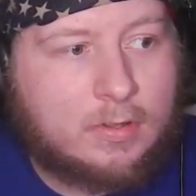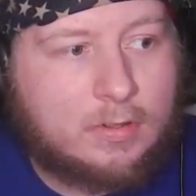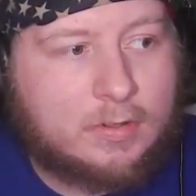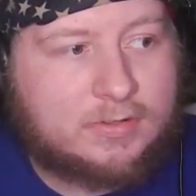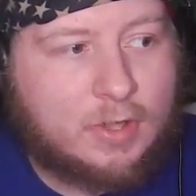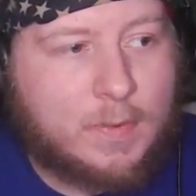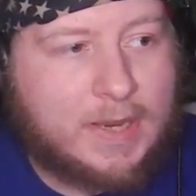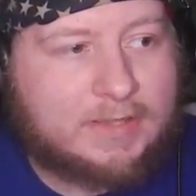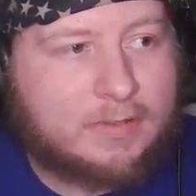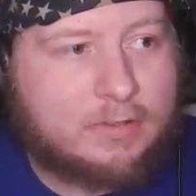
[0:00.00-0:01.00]
Let's go
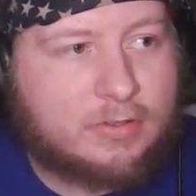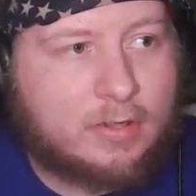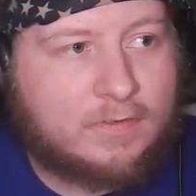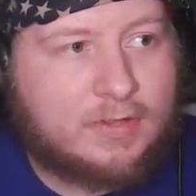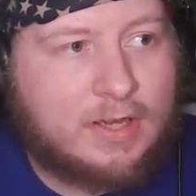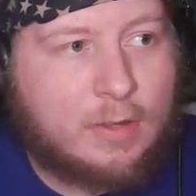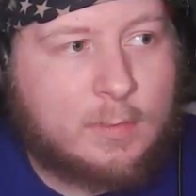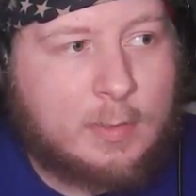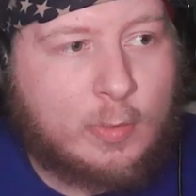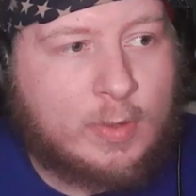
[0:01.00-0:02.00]
back to the truck for now.
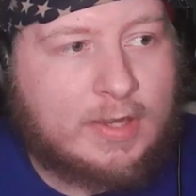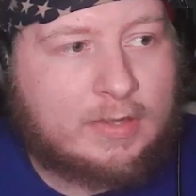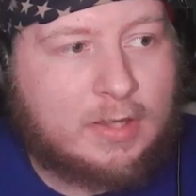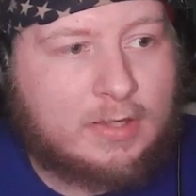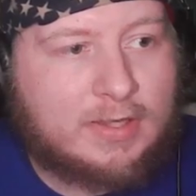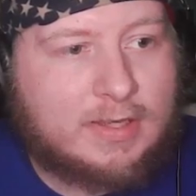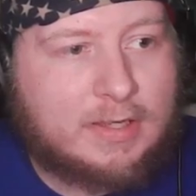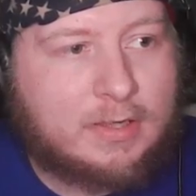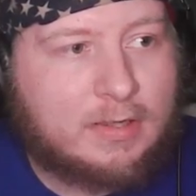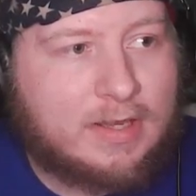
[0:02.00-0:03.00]
Maybe we get
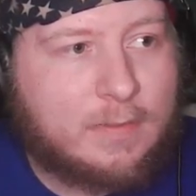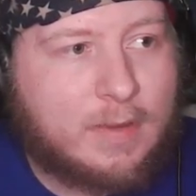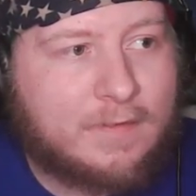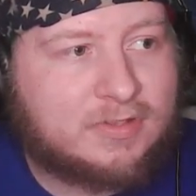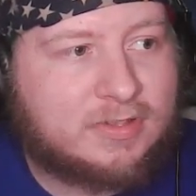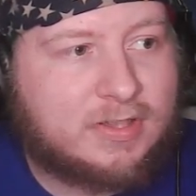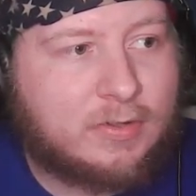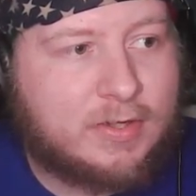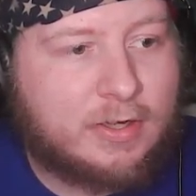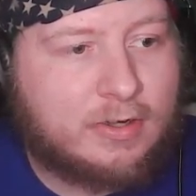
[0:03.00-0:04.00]
lucky. EMF's still
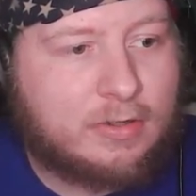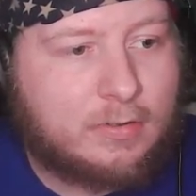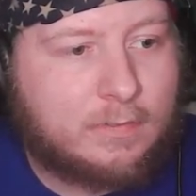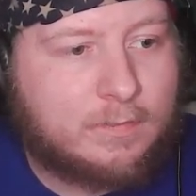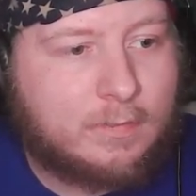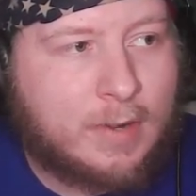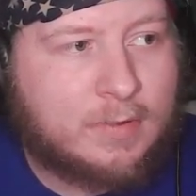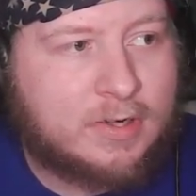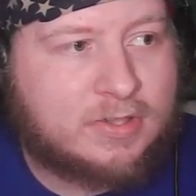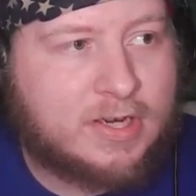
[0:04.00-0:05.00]
in here. Might
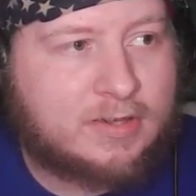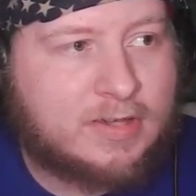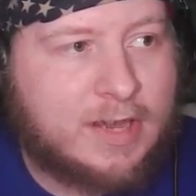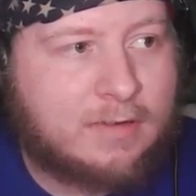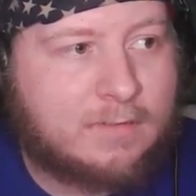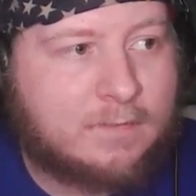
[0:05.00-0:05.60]
want to check that.